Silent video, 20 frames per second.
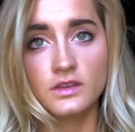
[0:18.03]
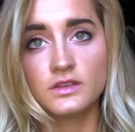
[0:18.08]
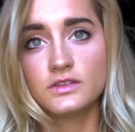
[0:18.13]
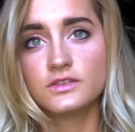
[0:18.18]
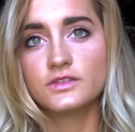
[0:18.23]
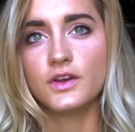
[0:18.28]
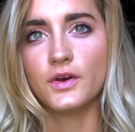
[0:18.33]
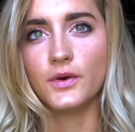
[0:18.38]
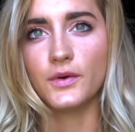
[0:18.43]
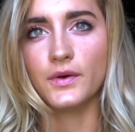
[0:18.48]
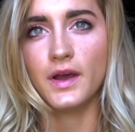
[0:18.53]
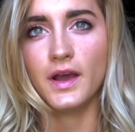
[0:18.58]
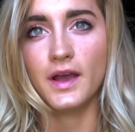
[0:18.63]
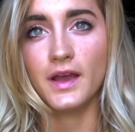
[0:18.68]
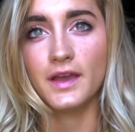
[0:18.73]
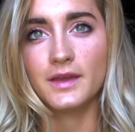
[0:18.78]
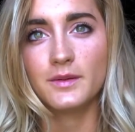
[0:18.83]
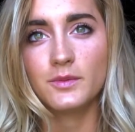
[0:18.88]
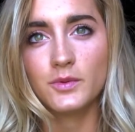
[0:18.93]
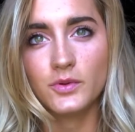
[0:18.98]
So
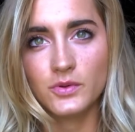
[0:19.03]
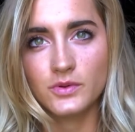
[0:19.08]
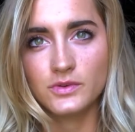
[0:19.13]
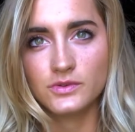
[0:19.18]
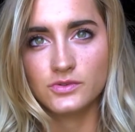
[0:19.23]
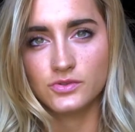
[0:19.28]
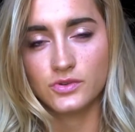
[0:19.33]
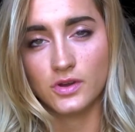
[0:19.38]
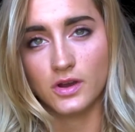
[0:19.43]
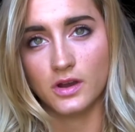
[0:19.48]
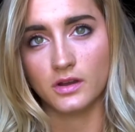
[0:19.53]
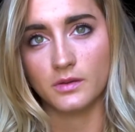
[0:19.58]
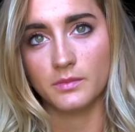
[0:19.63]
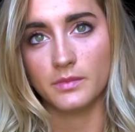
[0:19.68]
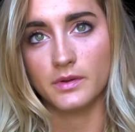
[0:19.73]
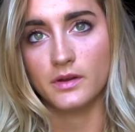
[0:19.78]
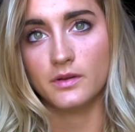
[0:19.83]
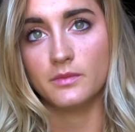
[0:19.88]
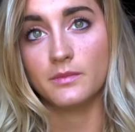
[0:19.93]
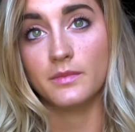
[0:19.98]
I am going to talk
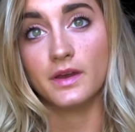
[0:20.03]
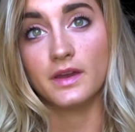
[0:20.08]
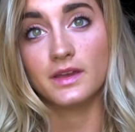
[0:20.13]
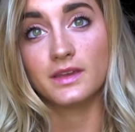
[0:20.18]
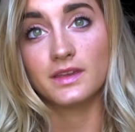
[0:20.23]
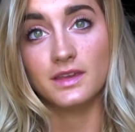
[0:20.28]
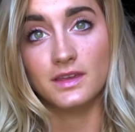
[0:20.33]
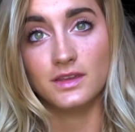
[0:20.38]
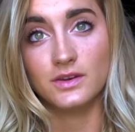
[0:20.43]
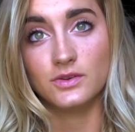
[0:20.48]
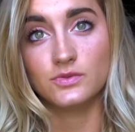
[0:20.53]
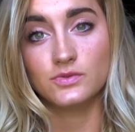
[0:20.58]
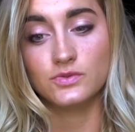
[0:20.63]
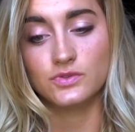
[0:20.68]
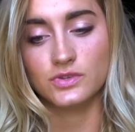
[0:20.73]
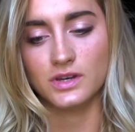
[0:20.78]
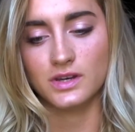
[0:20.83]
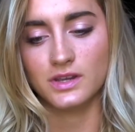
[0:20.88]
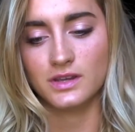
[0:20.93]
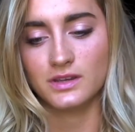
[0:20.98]
about my
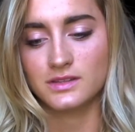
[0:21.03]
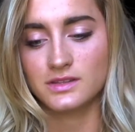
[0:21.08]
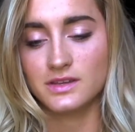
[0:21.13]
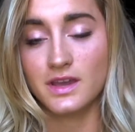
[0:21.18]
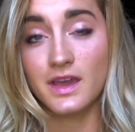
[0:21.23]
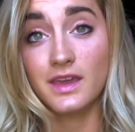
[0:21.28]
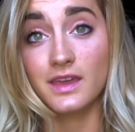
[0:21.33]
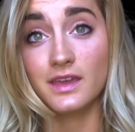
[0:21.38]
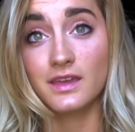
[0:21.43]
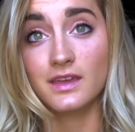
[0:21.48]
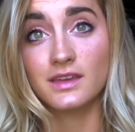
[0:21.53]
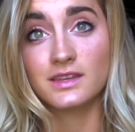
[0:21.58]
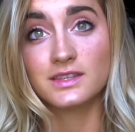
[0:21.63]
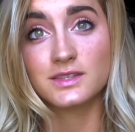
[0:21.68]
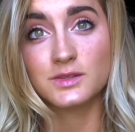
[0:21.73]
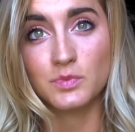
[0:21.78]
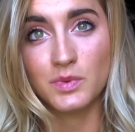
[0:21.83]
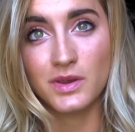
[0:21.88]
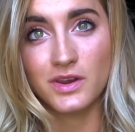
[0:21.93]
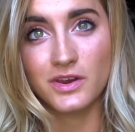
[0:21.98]
ketogenic diet
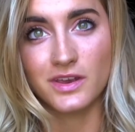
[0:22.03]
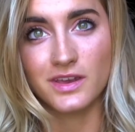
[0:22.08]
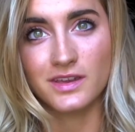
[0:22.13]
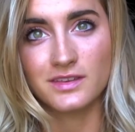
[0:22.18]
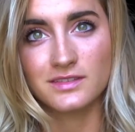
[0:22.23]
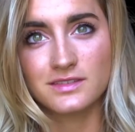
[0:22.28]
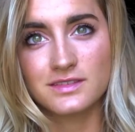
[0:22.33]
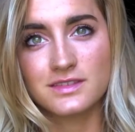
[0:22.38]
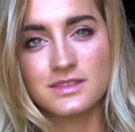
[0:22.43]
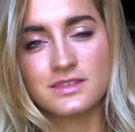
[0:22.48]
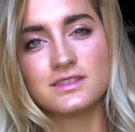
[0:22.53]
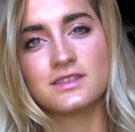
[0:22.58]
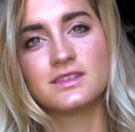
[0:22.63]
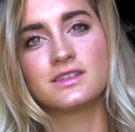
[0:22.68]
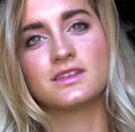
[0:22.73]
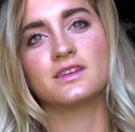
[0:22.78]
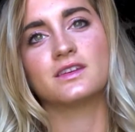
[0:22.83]
experience.